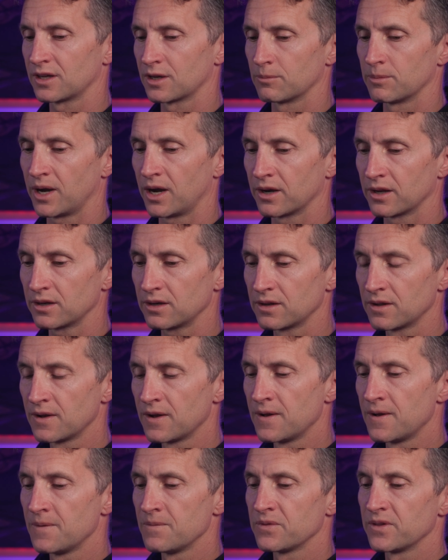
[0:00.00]
about it,
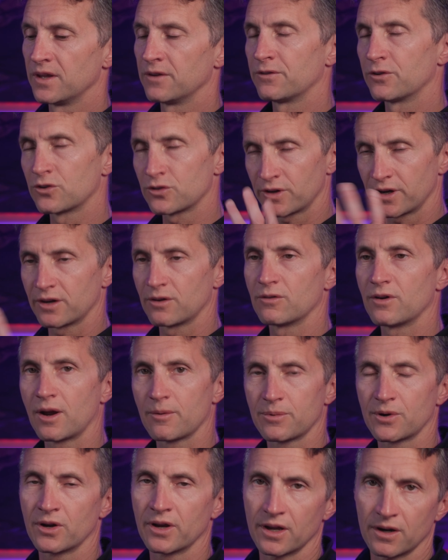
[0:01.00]
if you're trying to wrap
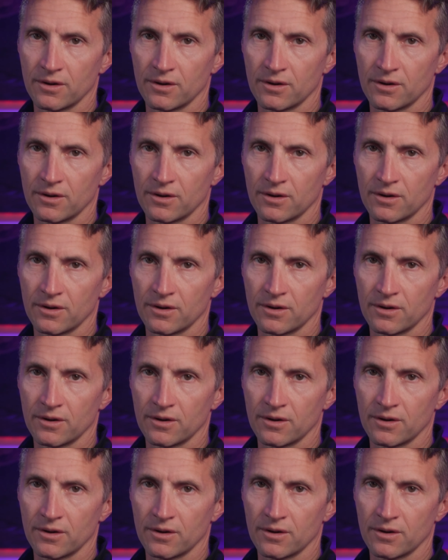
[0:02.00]
your head